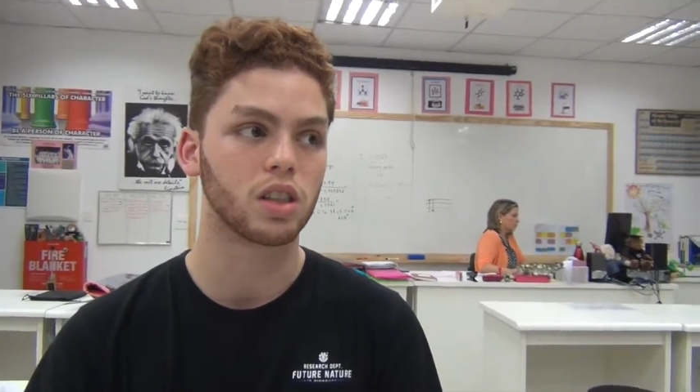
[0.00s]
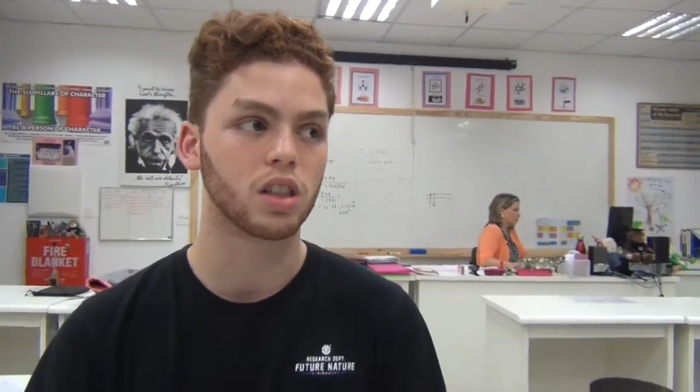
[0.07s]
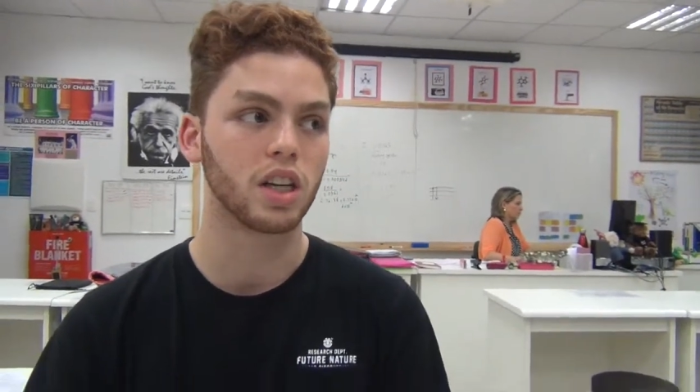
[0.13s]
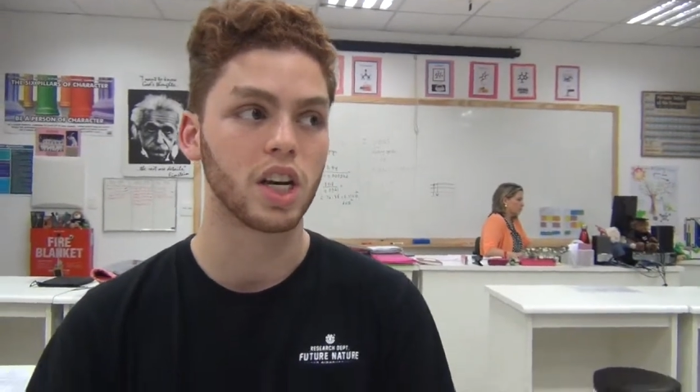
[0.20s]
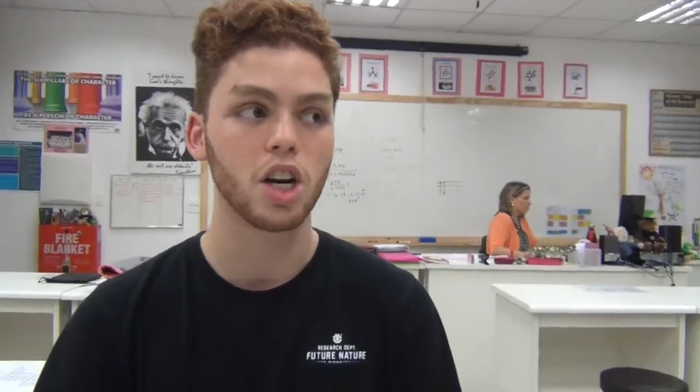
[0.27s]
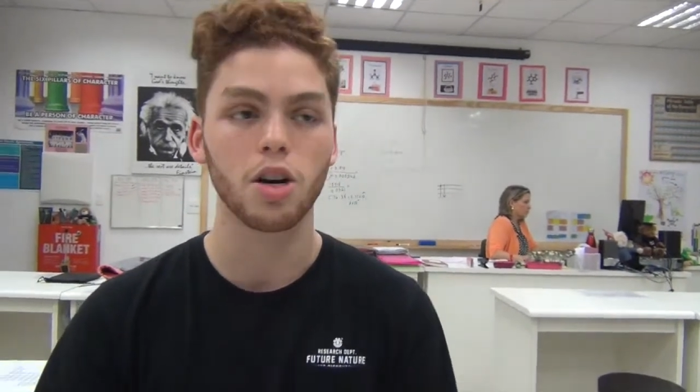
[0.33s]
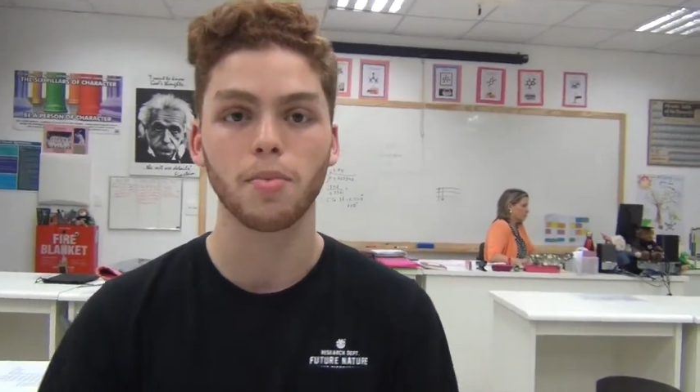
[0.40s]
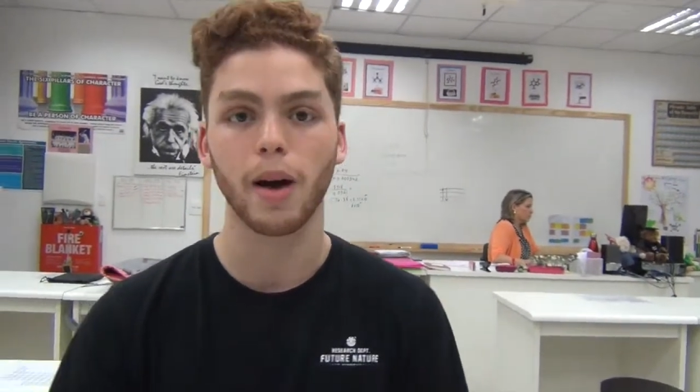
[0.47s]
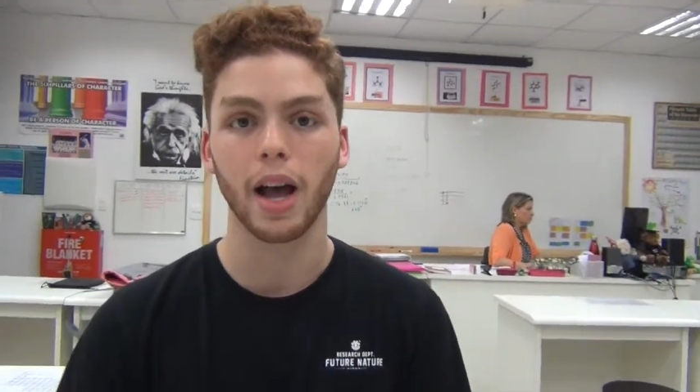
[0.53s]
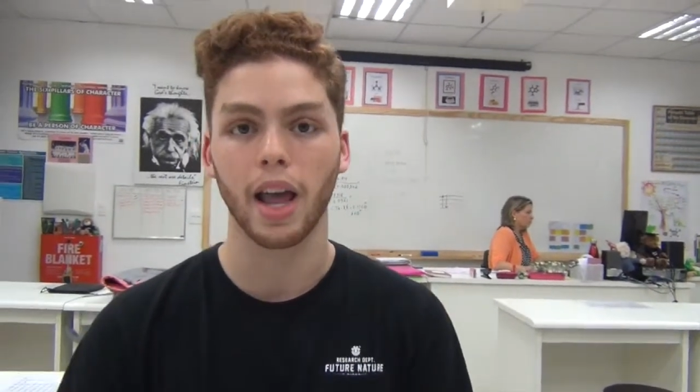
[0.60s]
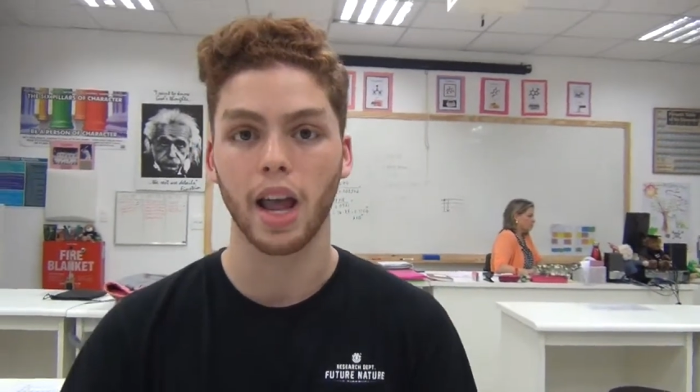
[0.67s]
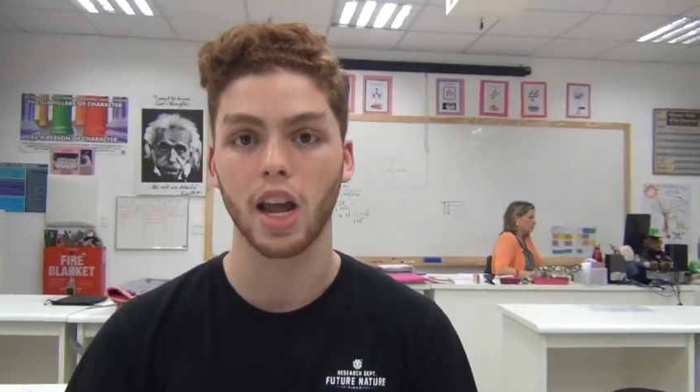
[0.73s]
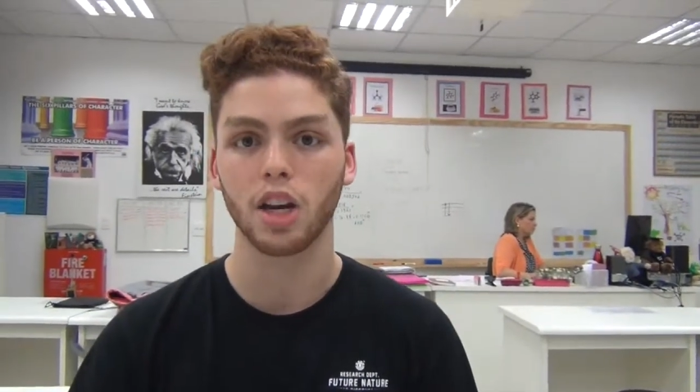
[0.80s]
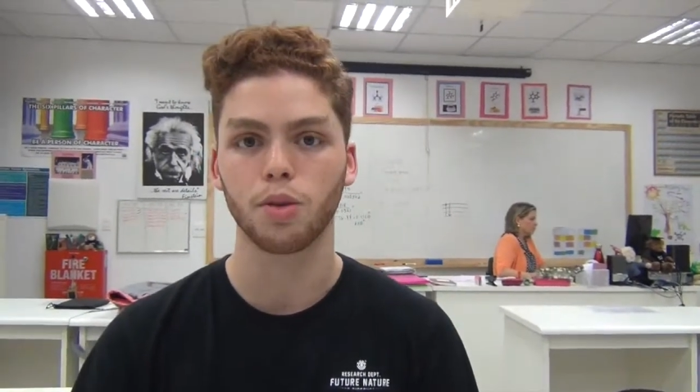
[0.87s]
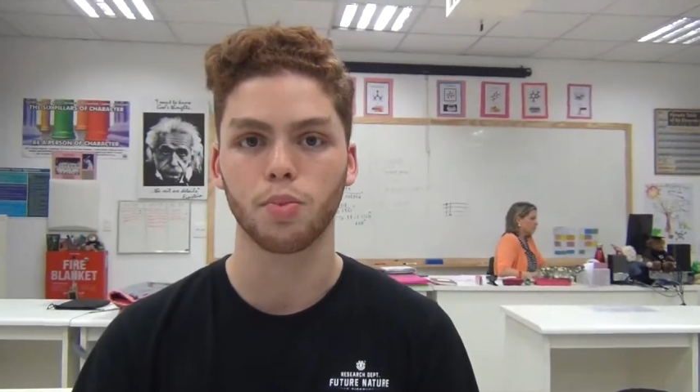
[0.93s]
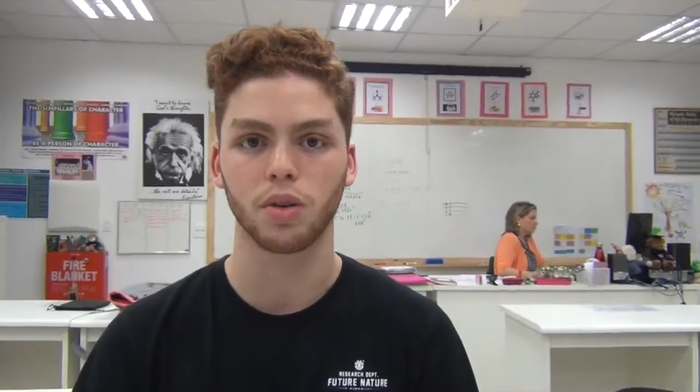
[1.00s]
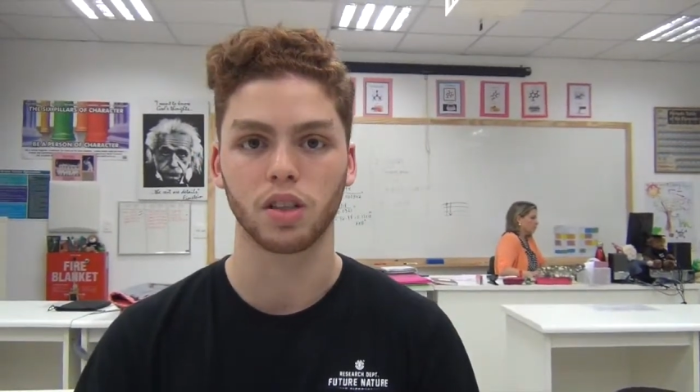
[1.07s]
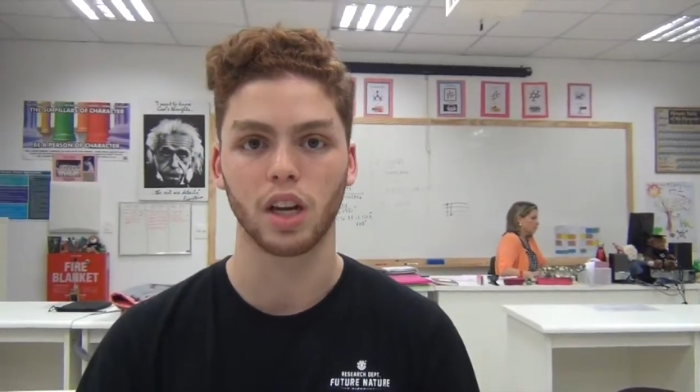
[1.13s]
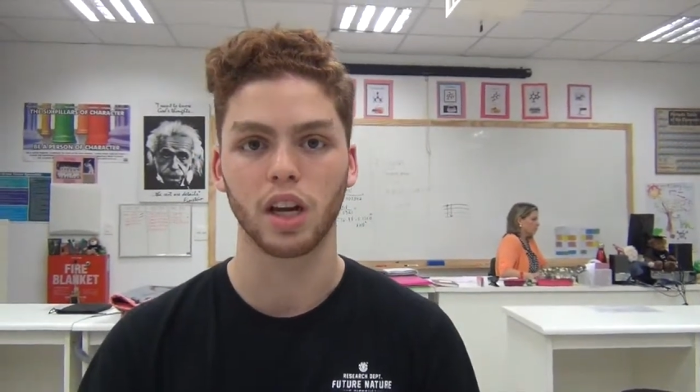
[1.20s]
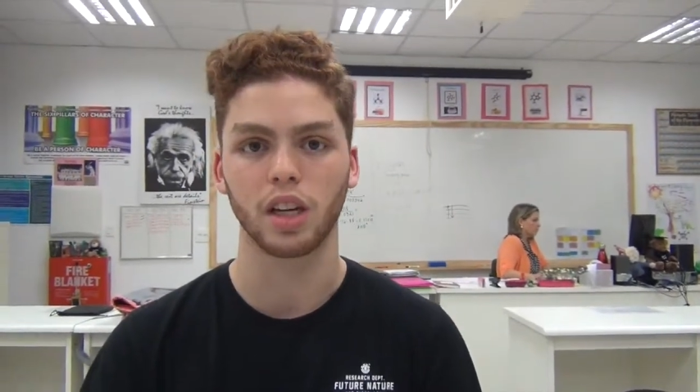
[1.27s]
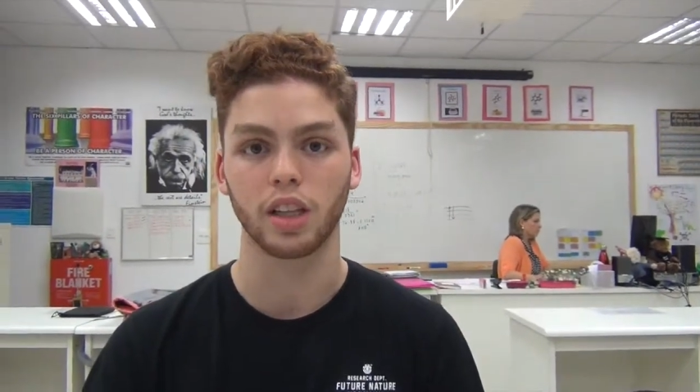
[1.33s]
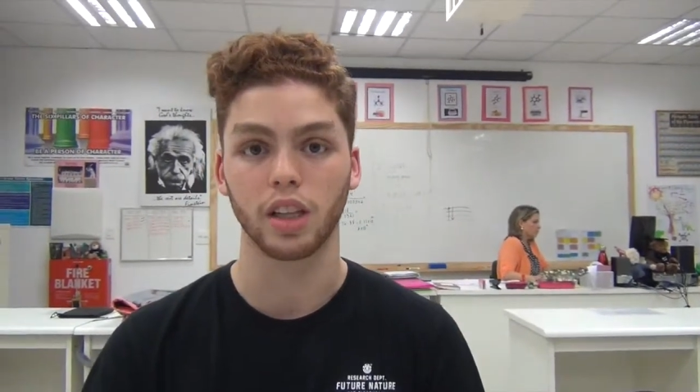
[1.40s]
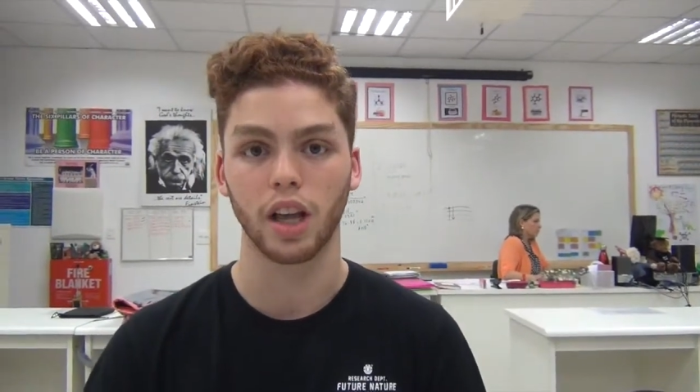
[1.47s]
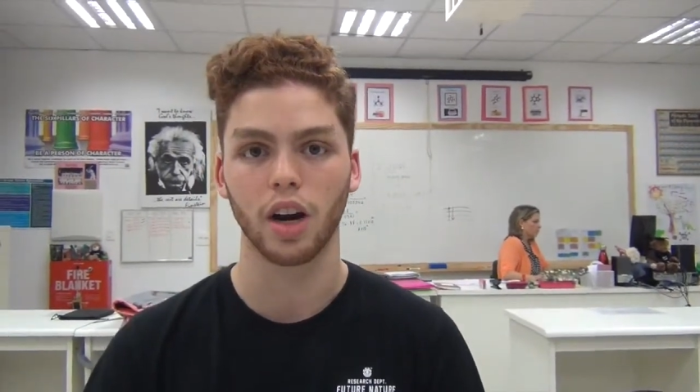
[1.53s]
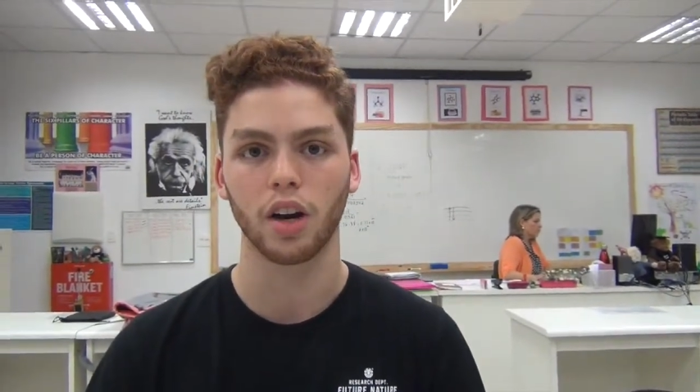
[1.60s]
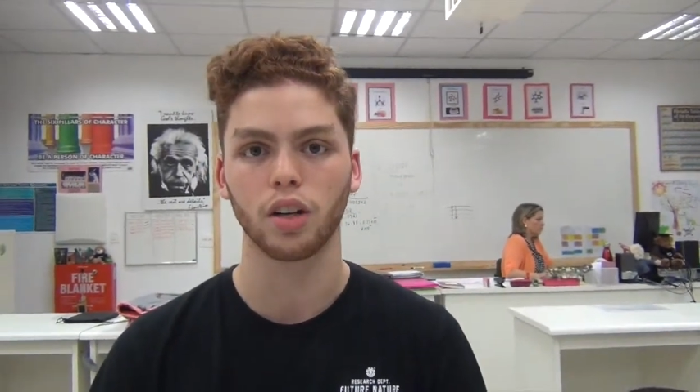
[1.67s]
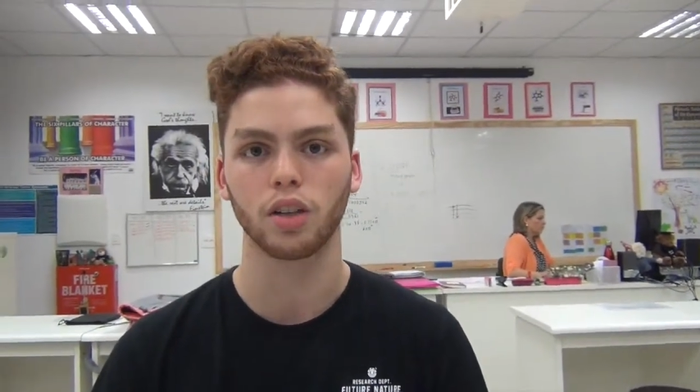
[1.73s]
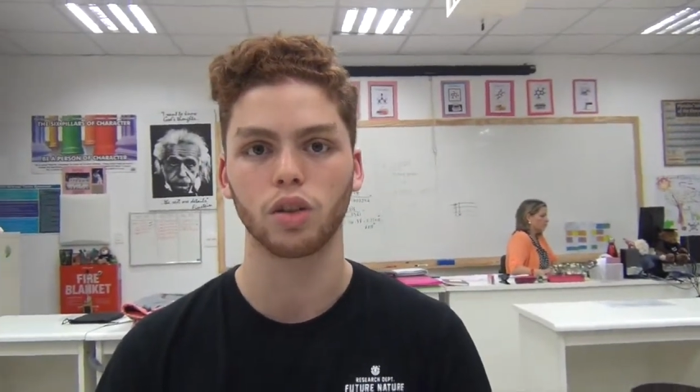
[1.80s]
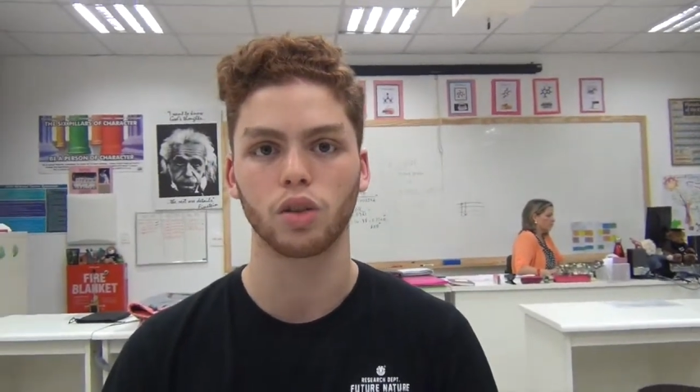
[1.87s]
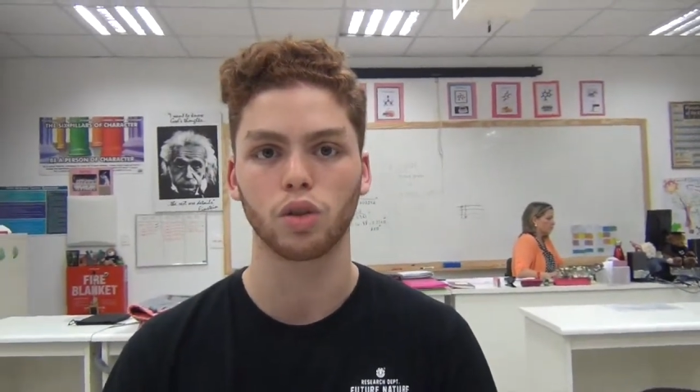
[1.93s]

near my age presenting their